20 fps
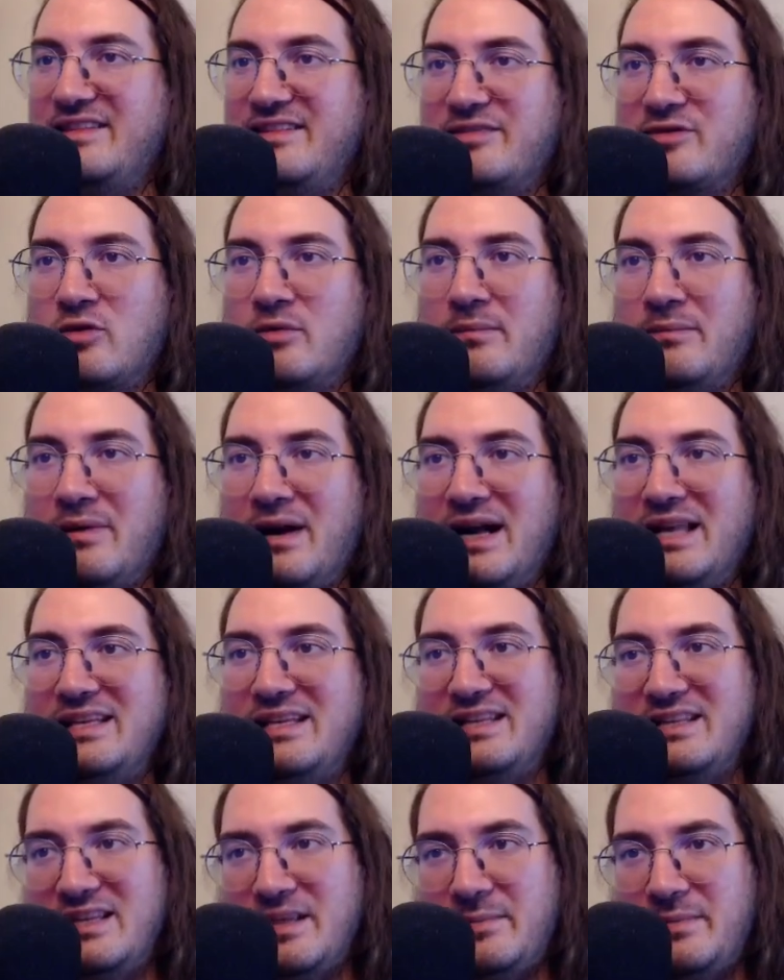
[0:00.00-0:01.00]
compiled
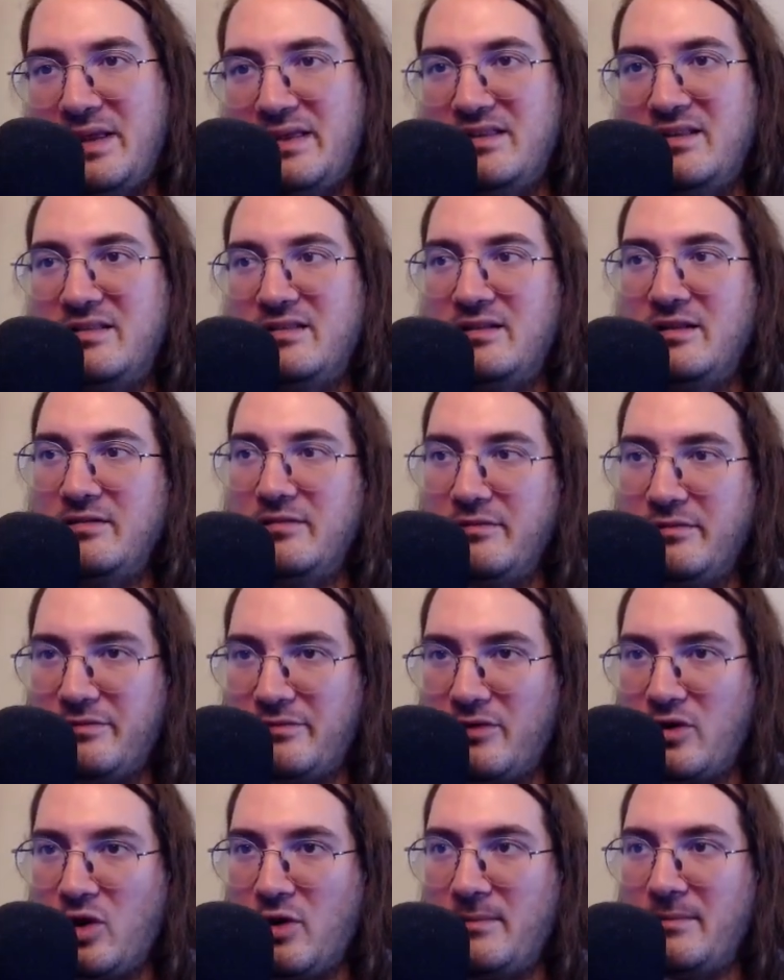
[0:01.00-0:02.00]
independently
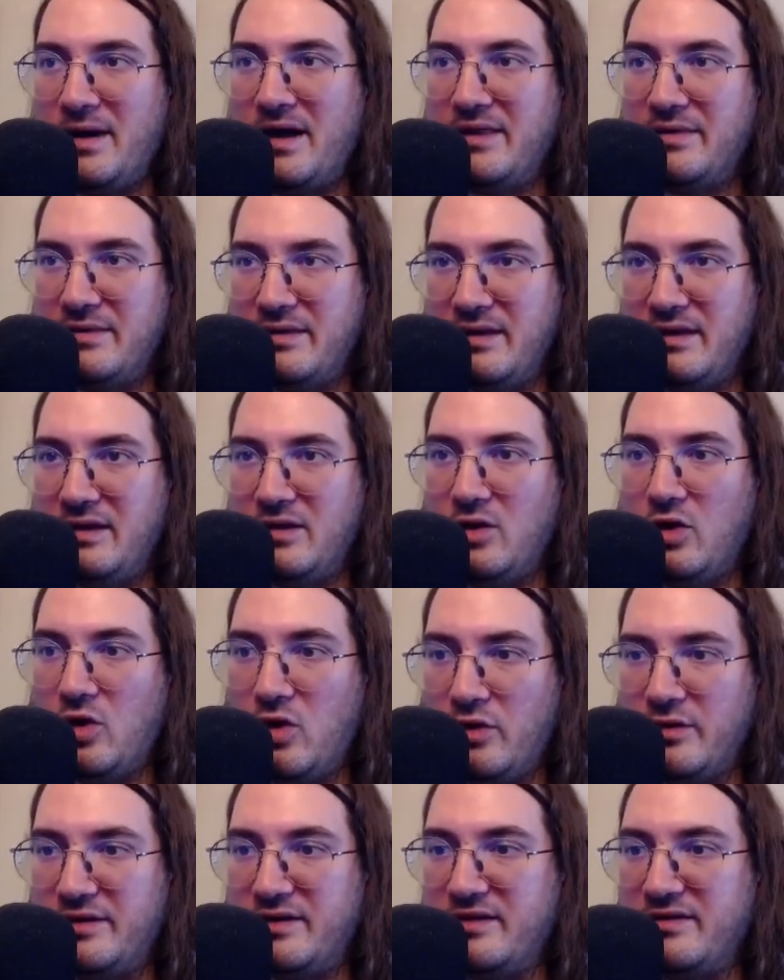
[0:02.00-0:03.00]
from the
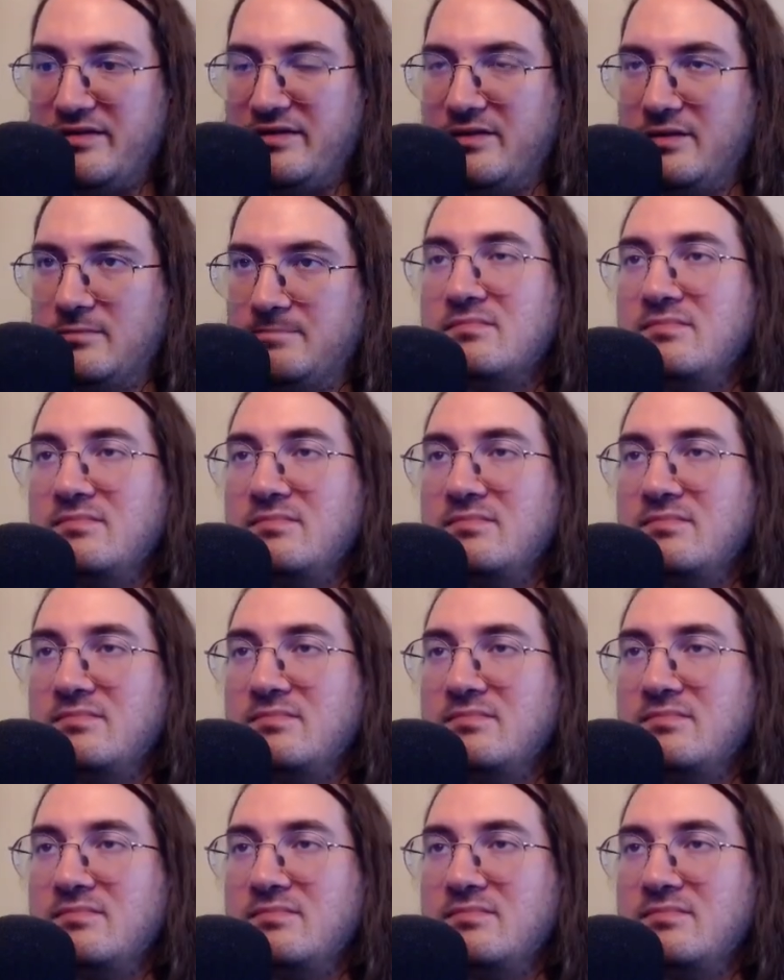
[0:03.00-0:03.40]
others.